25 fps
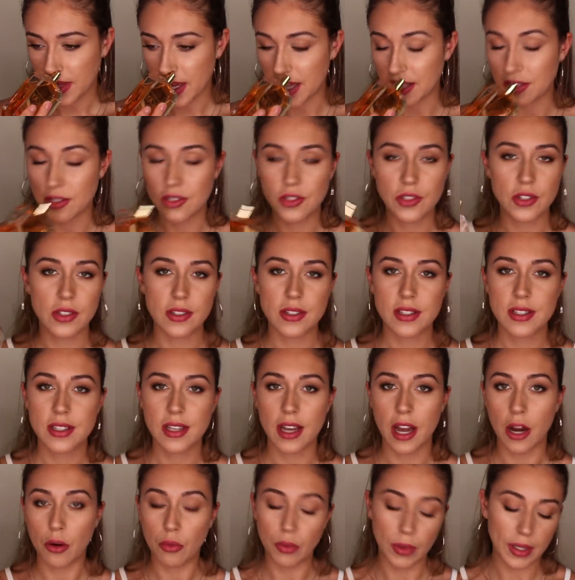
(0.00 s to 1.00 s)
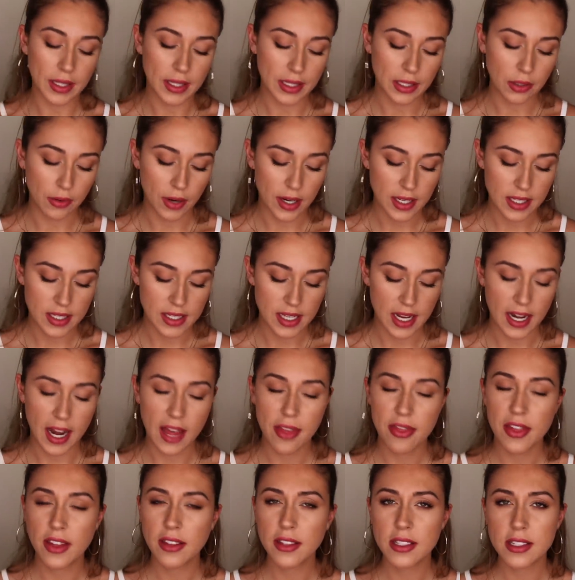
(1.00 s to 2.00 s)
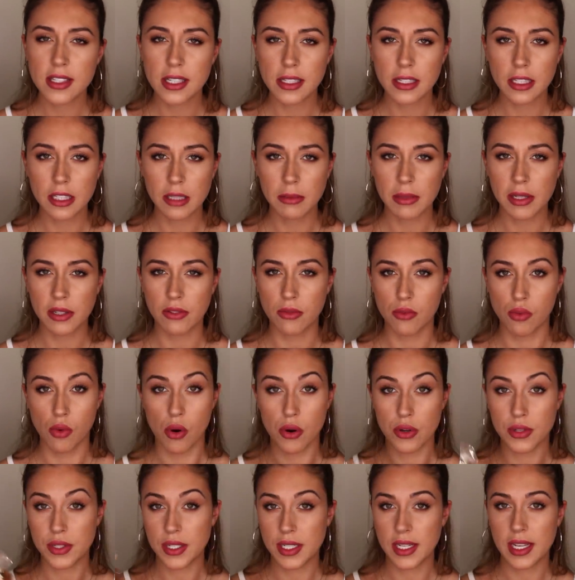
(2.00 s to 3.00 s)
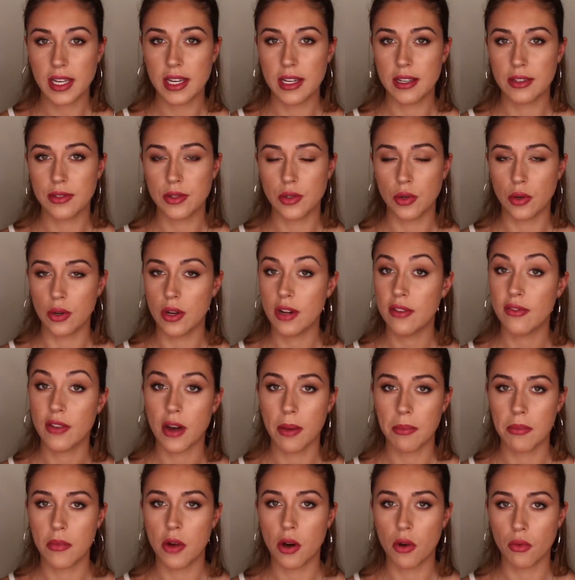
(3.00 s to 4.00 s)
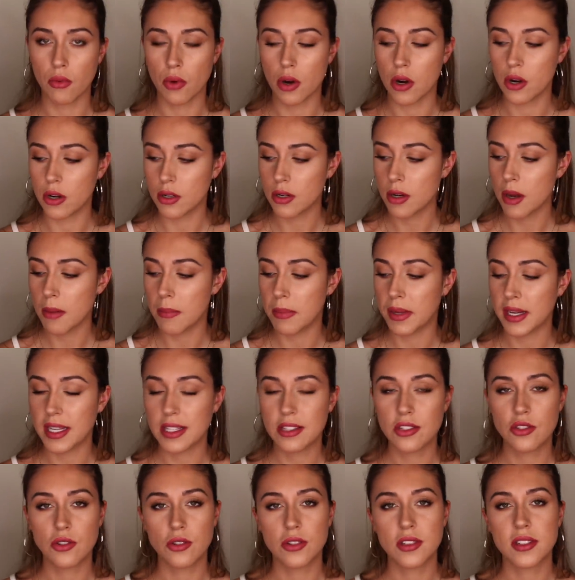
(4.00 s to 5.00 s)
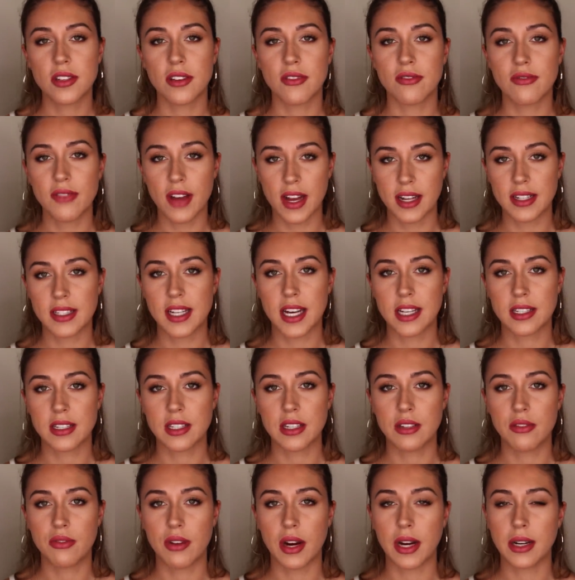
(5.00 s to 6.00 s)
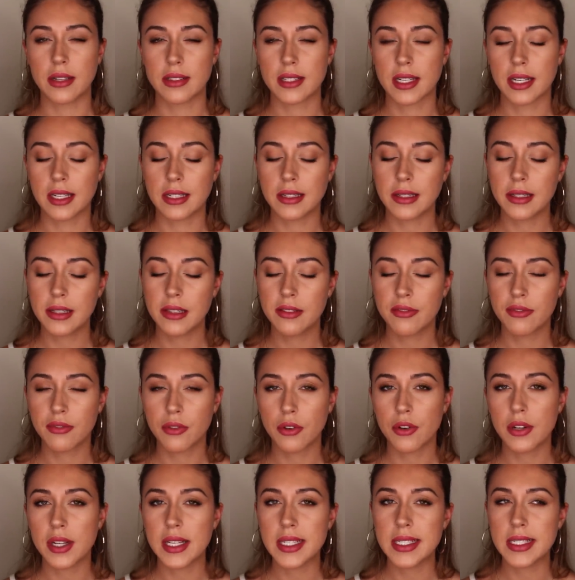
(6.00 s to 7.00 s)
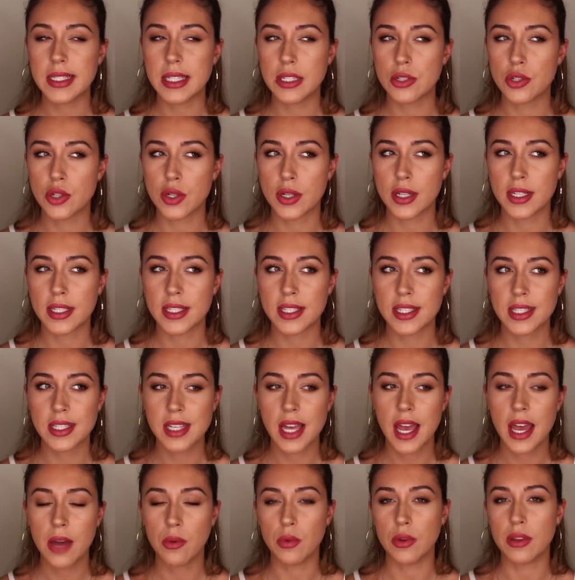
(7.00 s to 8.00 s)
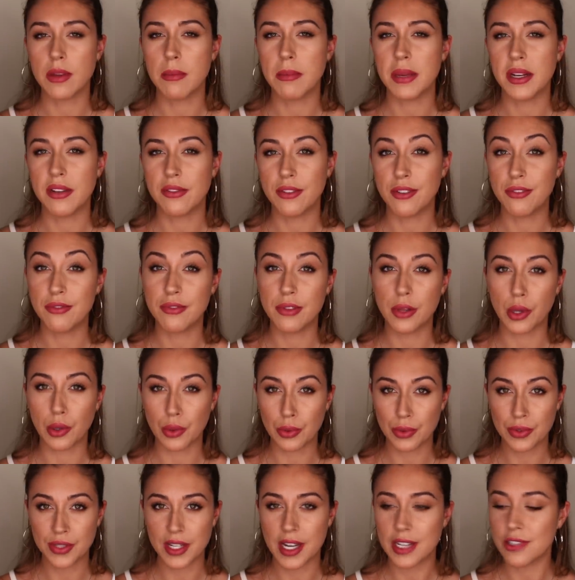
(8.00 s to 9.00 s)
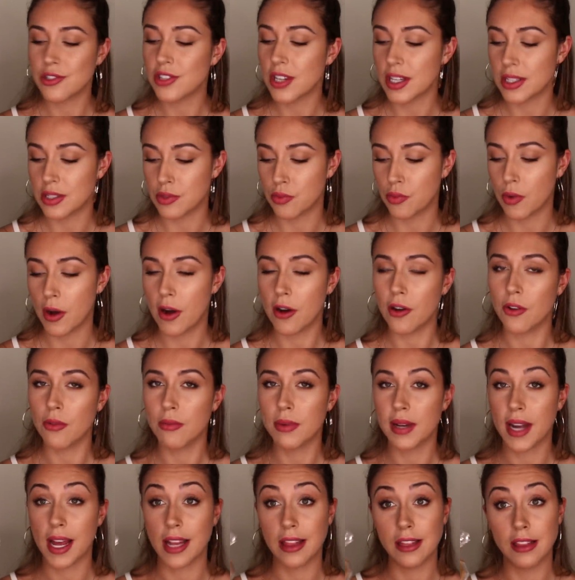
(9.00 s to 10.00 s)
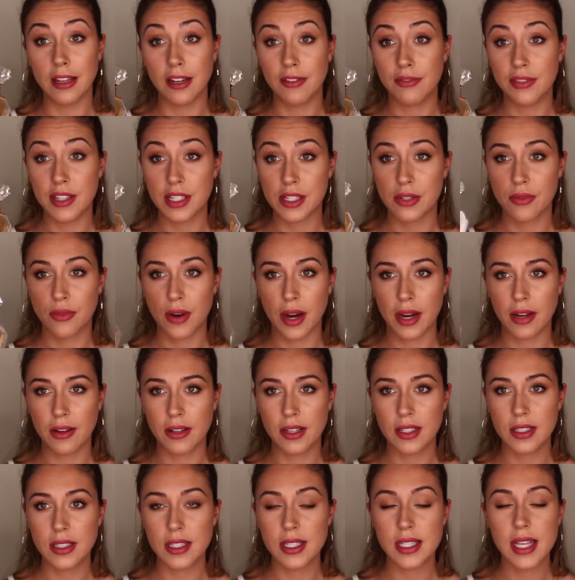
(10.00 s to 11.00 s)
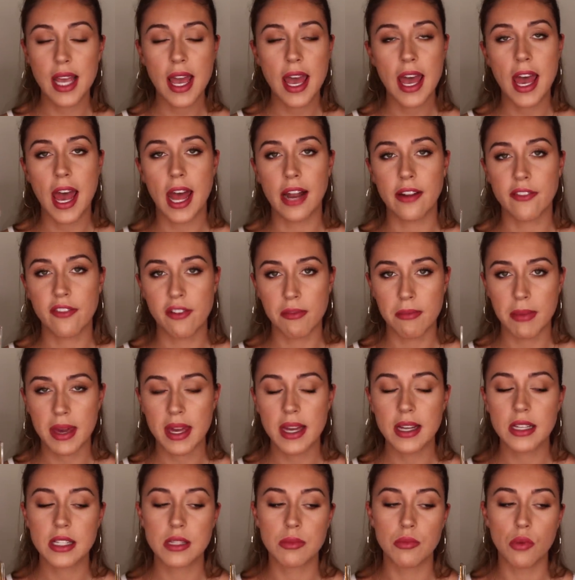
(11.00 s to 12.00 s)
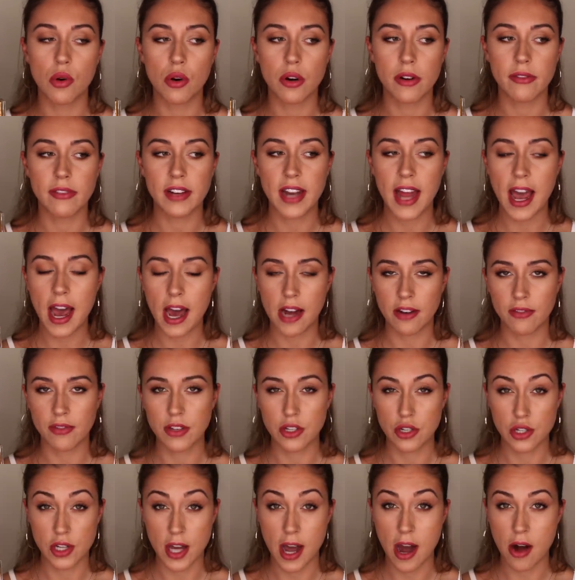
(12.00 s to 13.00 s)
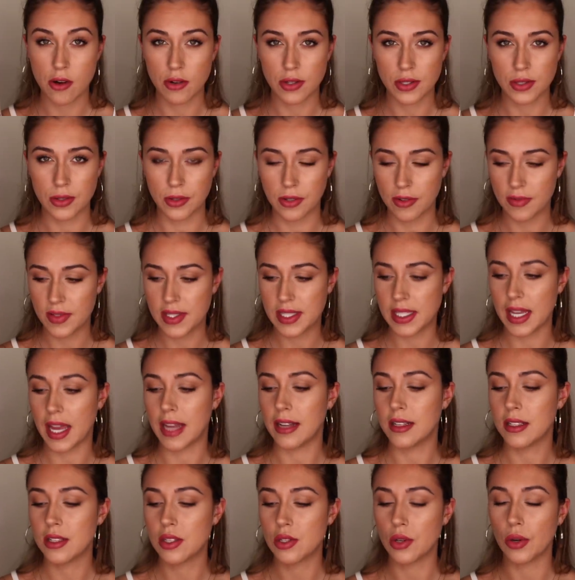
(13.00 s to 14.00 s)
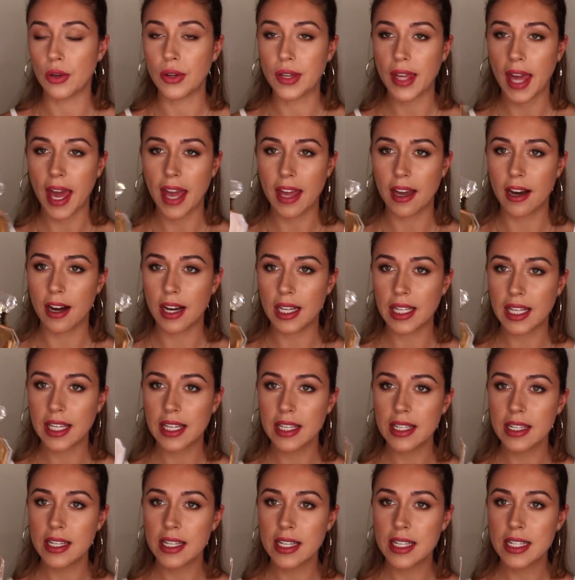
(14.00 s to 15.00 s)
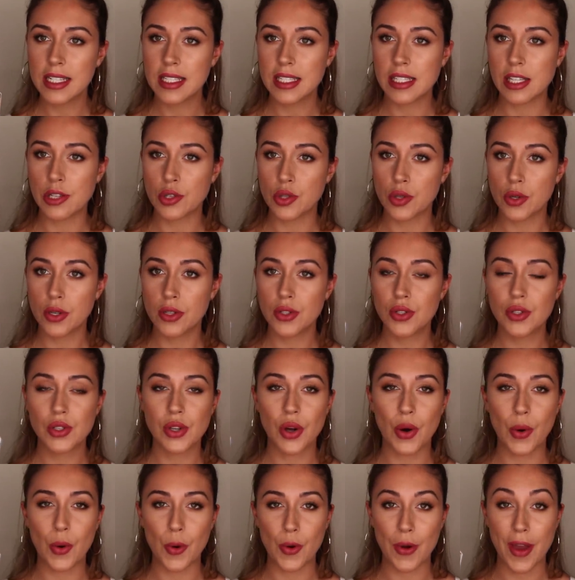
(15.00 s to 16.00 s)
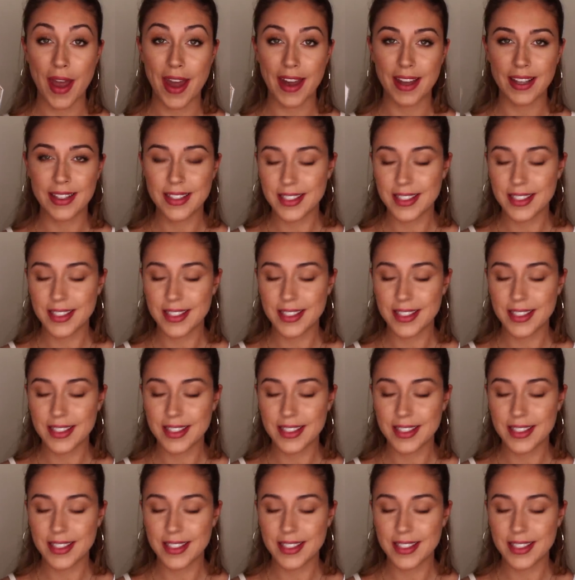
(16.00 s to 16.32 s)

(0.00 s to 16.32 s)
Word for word: It's just a really great scent. I think there's a little bit of rose in here too, if I'm not wrong, but it's just a fantastic fragrance, like a little fruity citrus with a bit of a floral touch as well. But I love this fragrance, and for me, it's more of an out of the shower sort of scent. So Kayali Citrus 08.